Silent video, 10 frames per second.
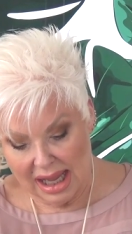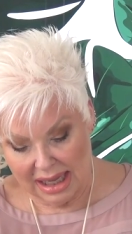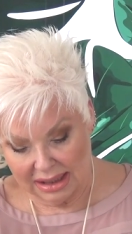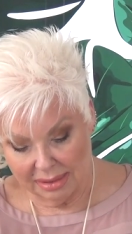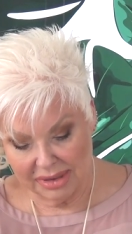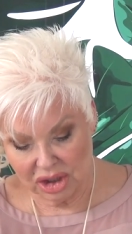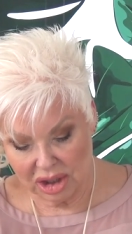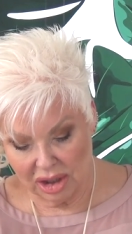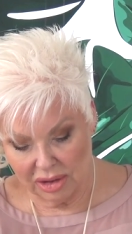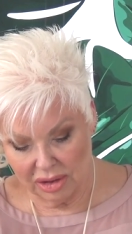and let me
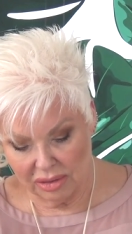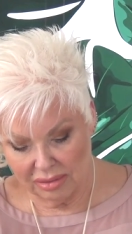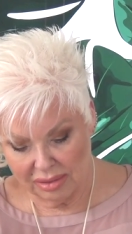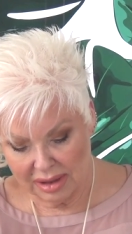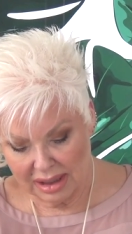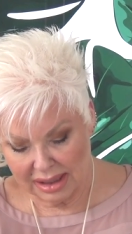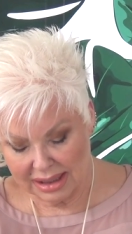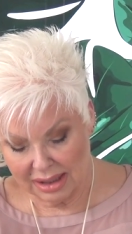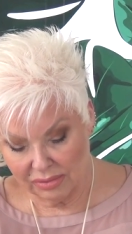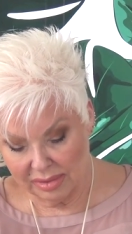show you. I
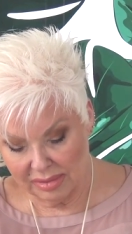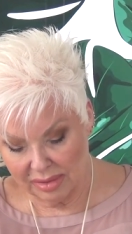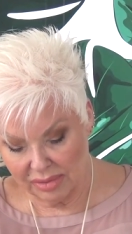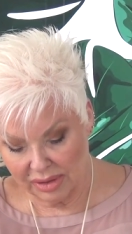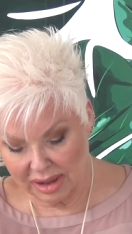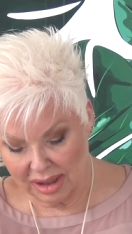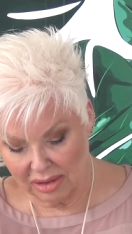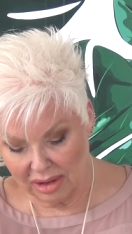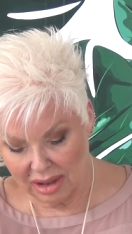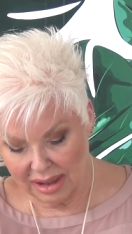can't remember the
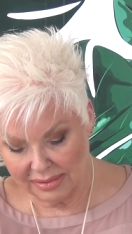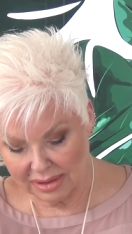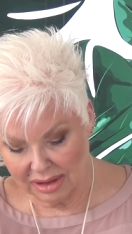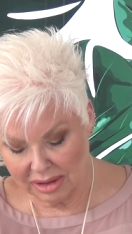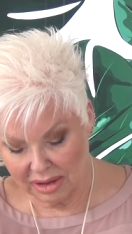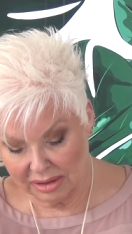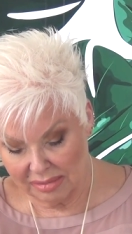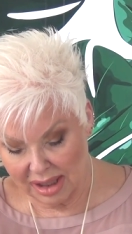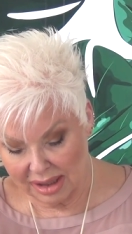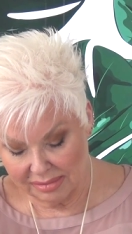color. I'll have to look on the
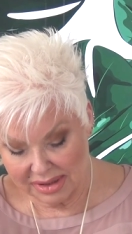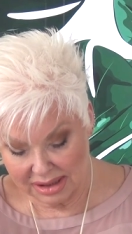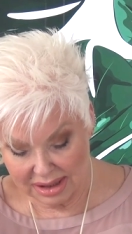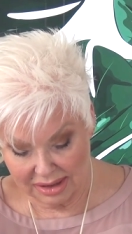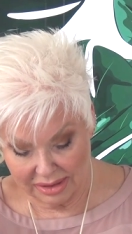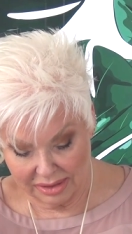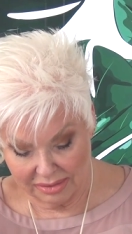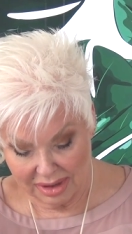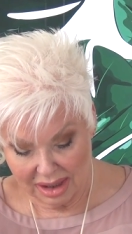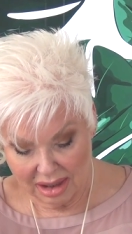bottom to tell
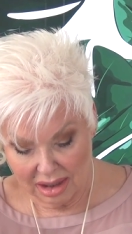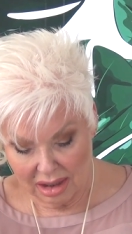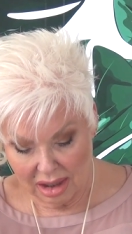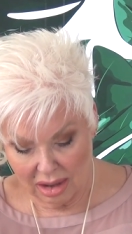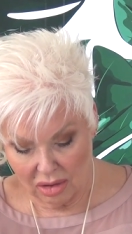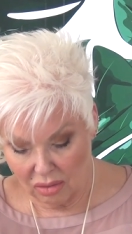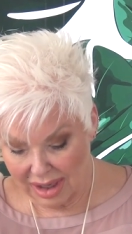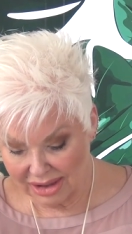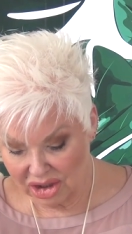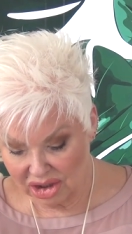you. Oh,
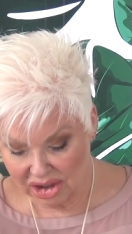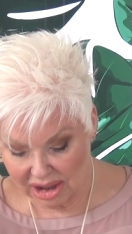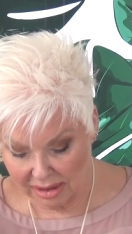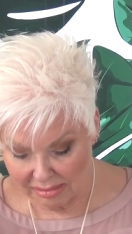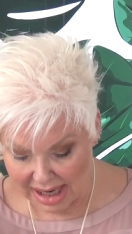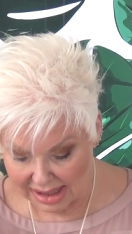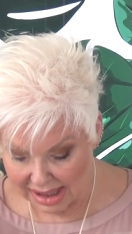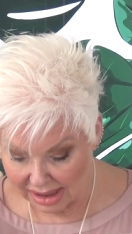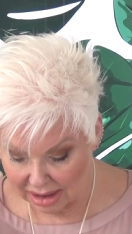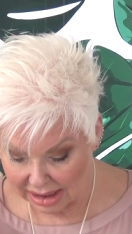I just stuck my
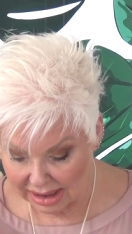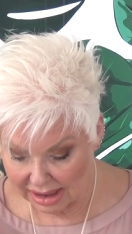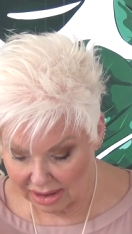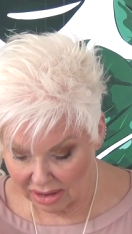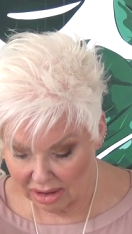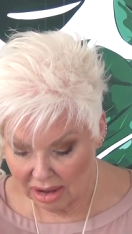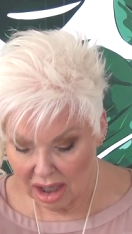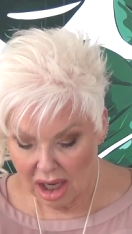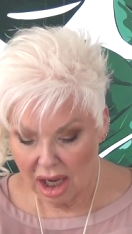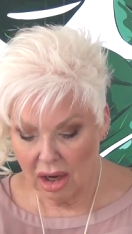nail in here.
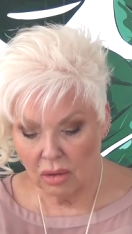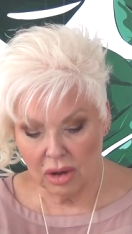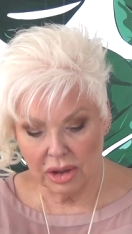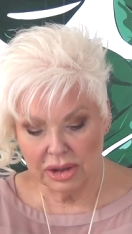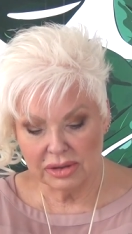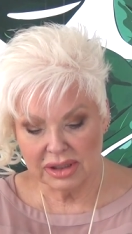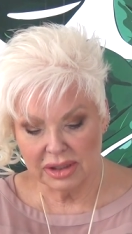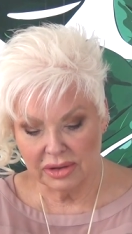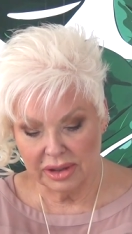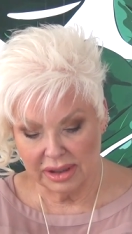Oh, are you
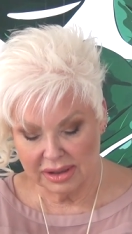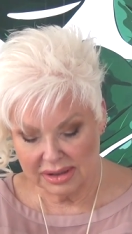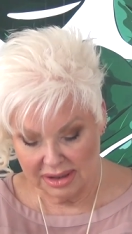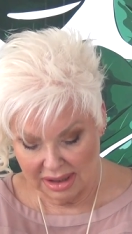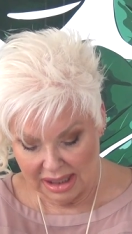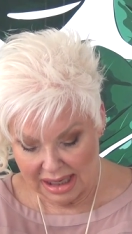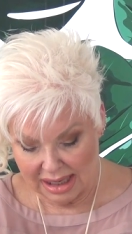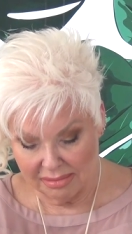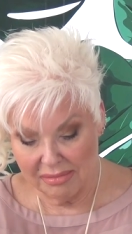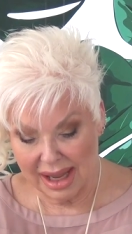serious?
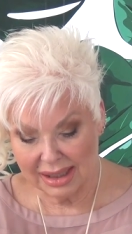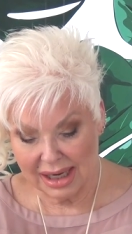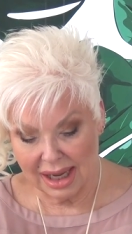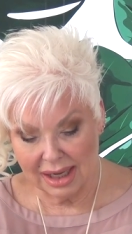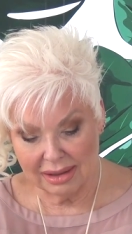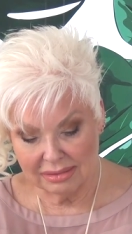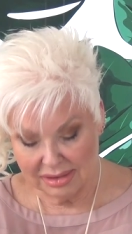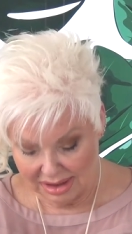And made a...